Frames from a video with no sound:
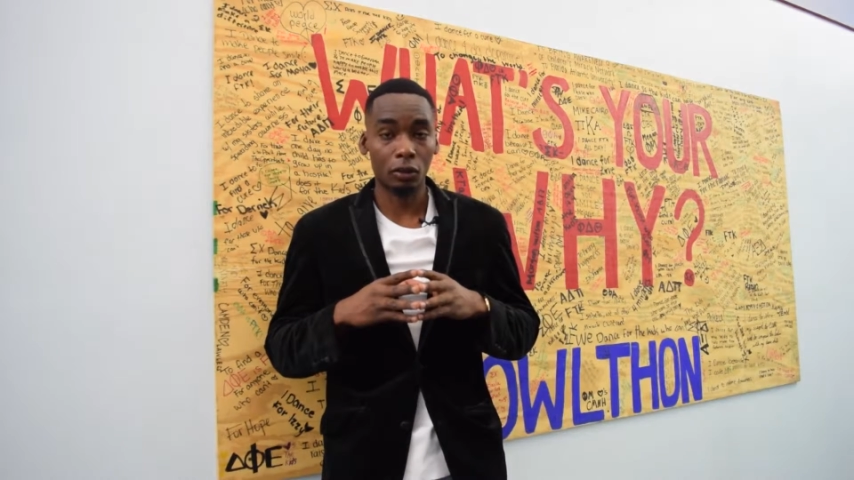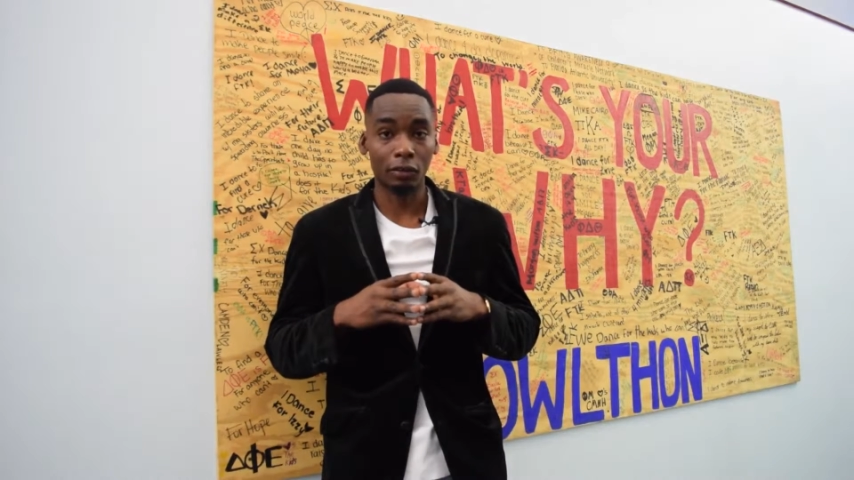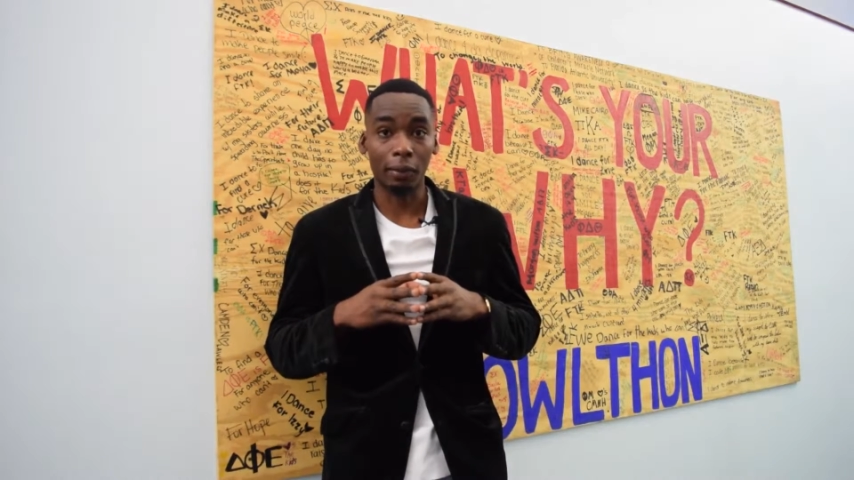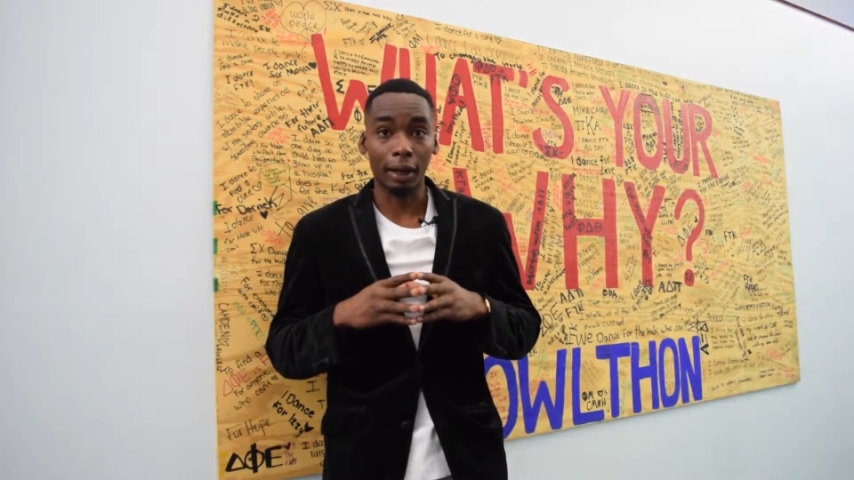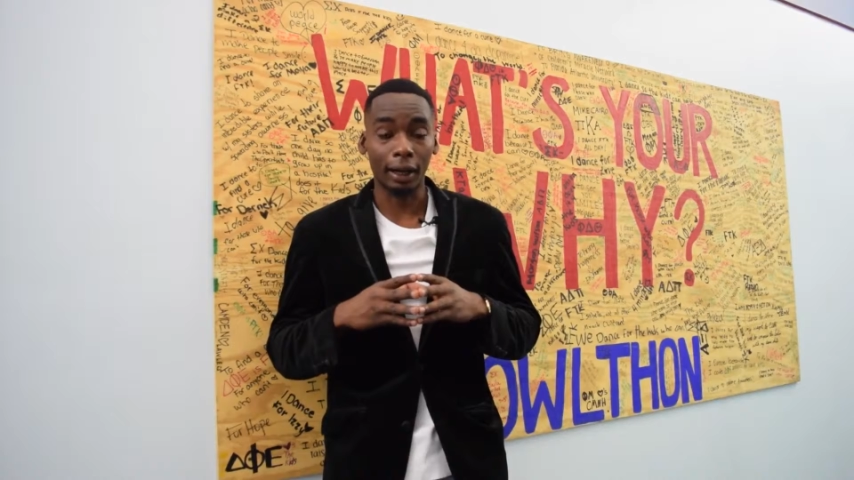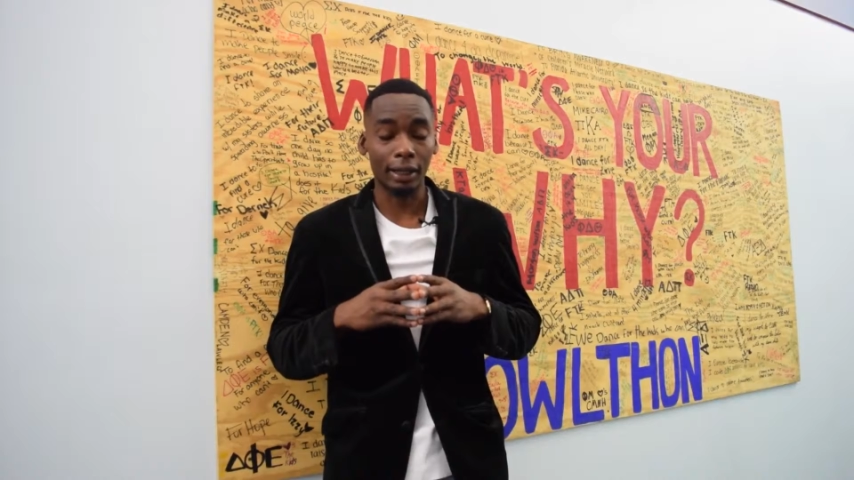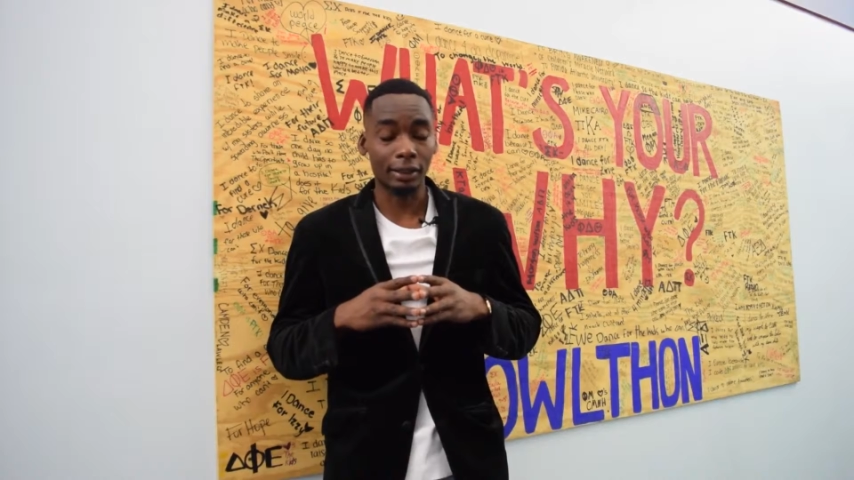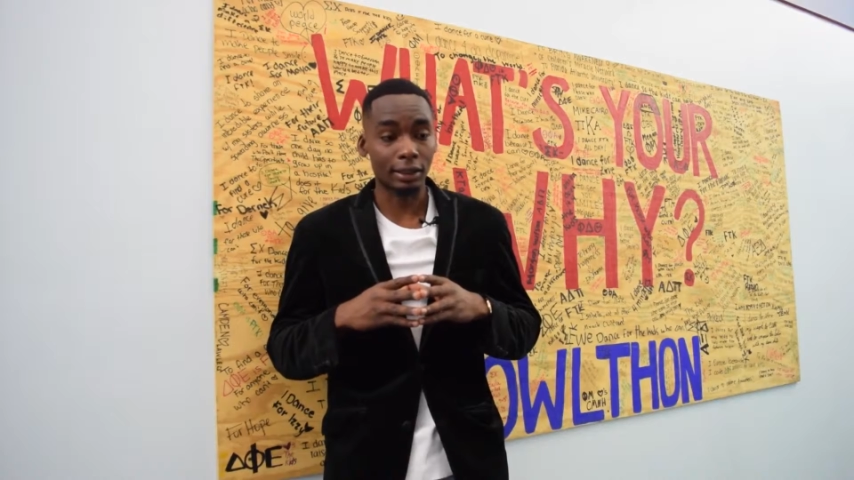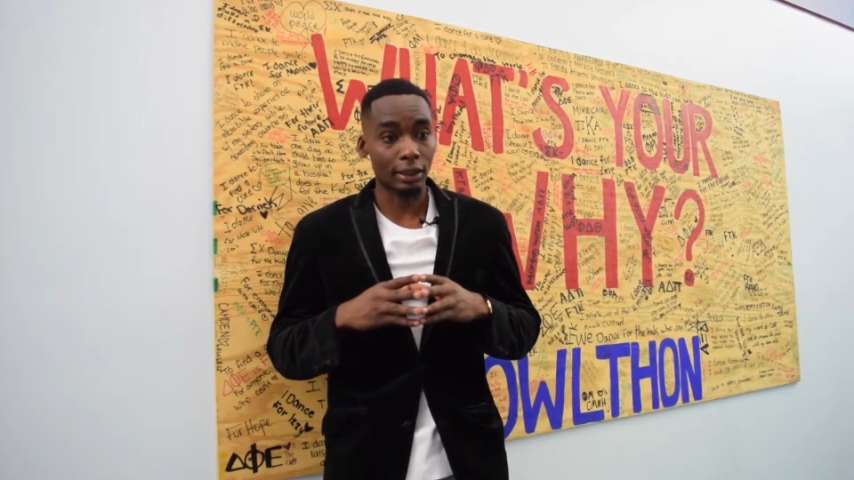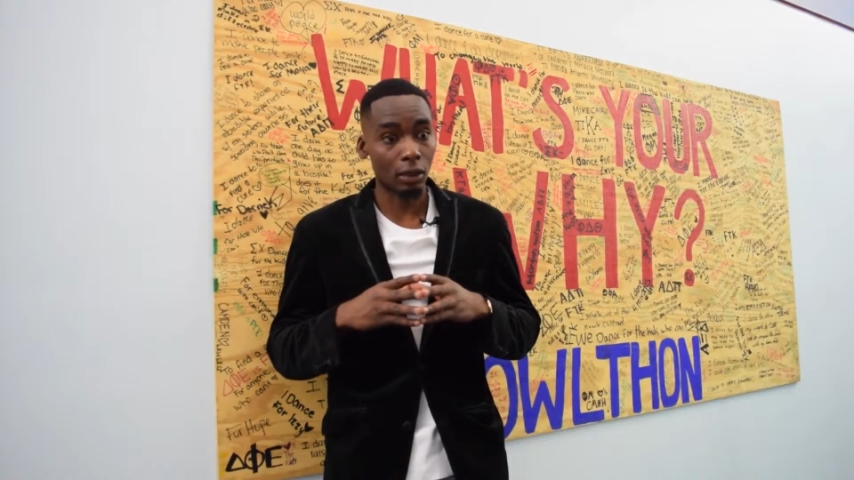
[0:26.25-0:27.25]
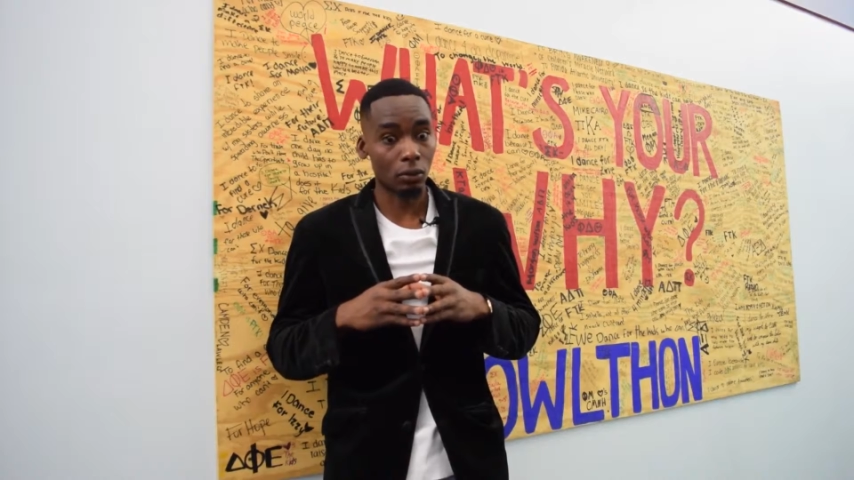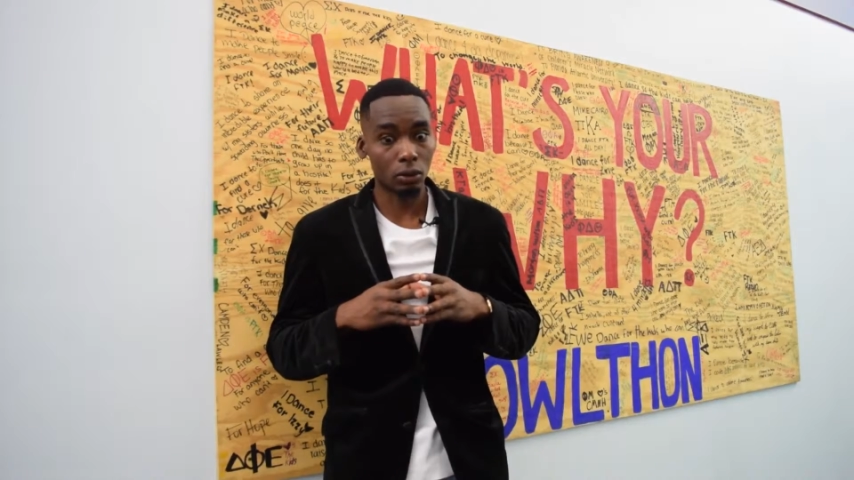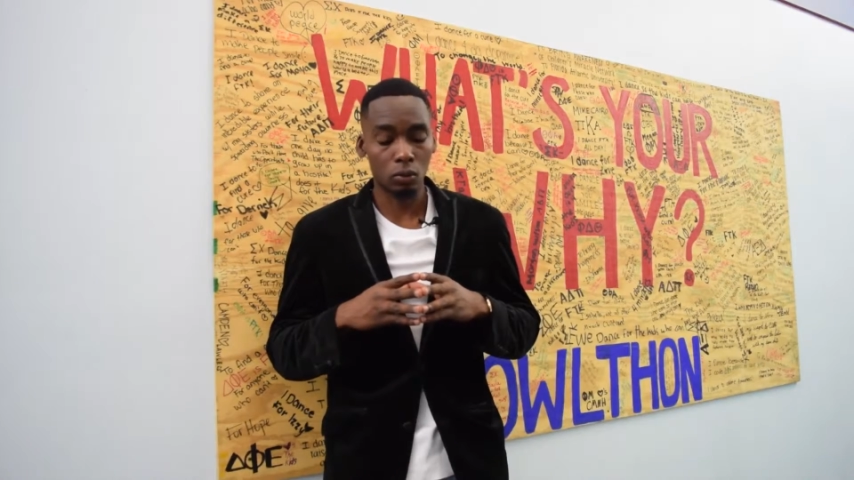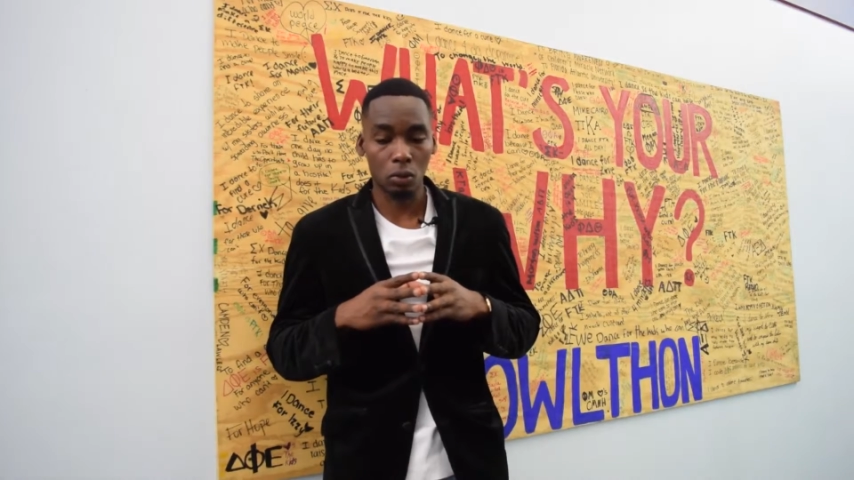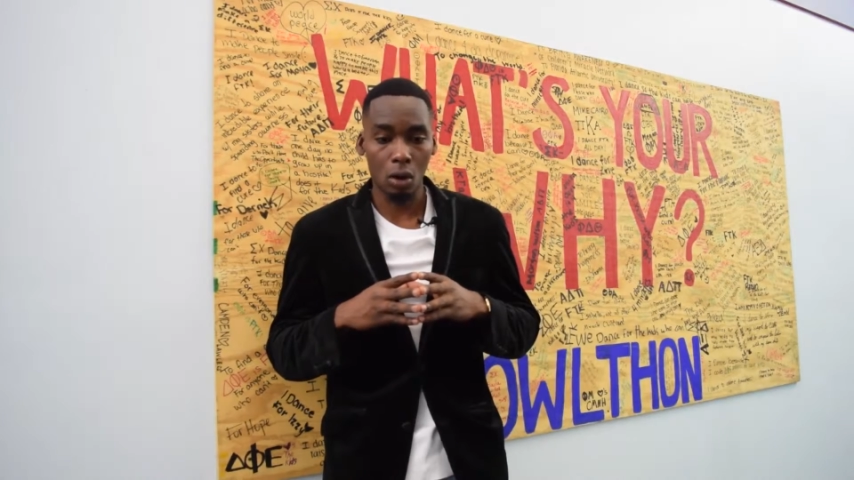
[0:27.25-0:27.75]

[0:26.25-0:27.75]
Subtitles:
one of my classes, and I was,